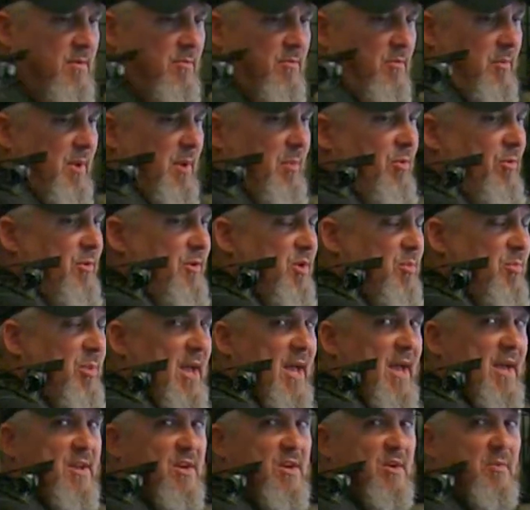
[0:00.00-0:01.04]
Remember when you're
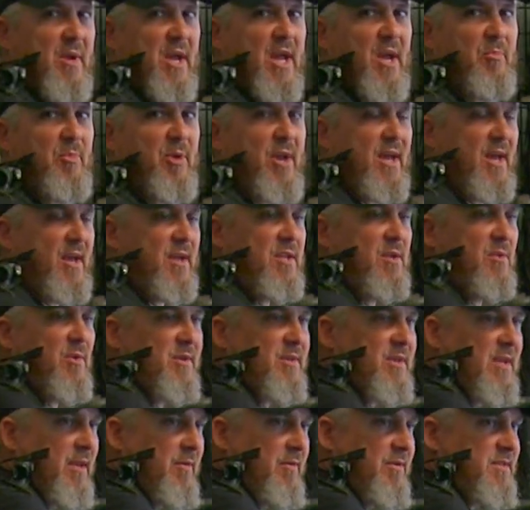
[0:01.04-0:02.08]
packing your backpack, you
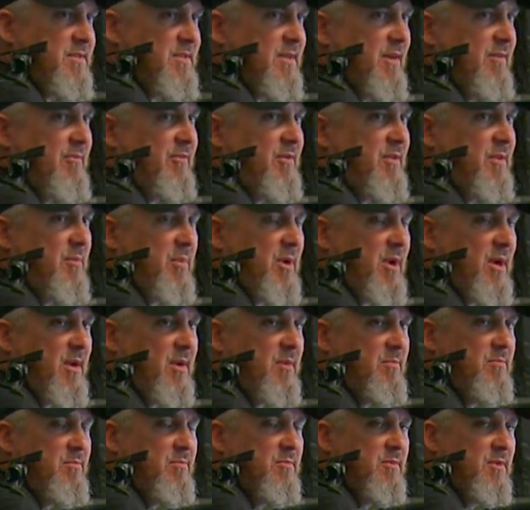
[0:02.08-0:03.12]
want the heavy stuff on the
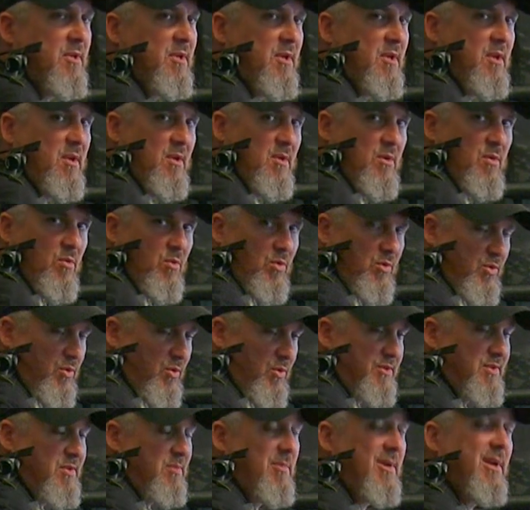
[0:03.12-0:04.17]
bottom or
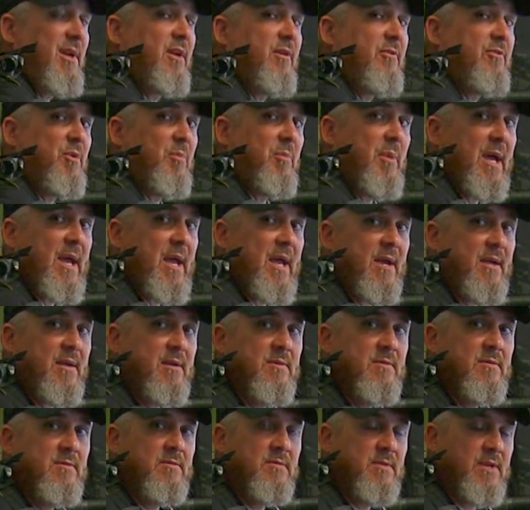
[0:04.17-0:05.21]
towards the middle of your back.
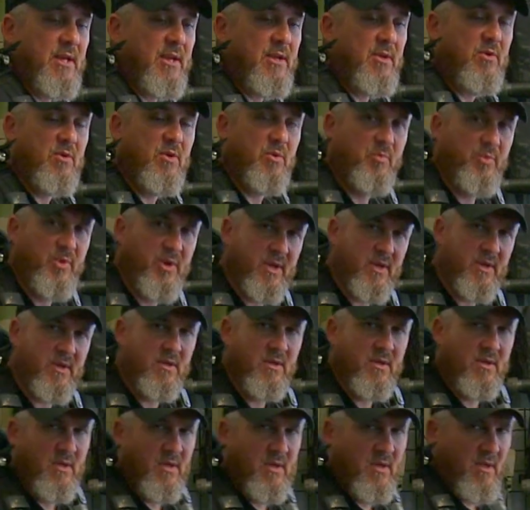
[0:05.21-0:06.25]
Now you can
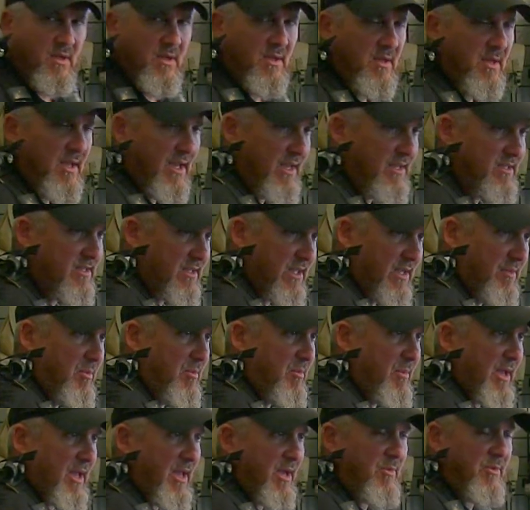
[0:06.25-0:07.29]
put a
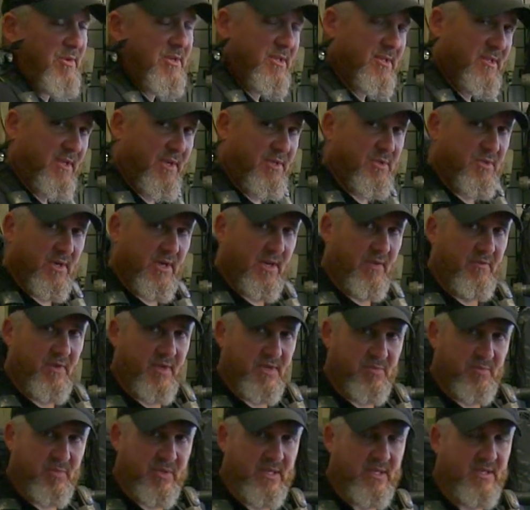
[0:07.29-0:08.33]
sleeping bag, which is not your
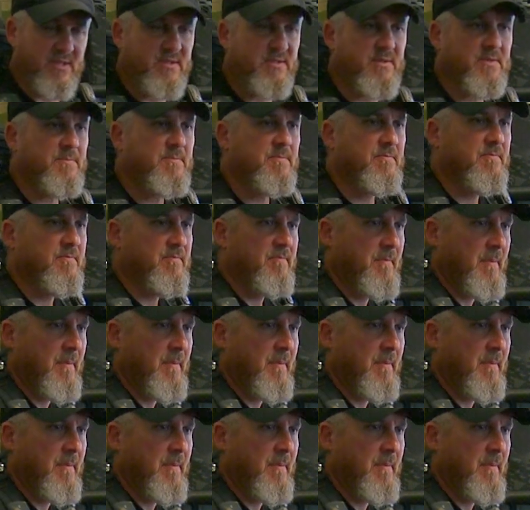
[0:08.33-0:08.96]
heaviest piece,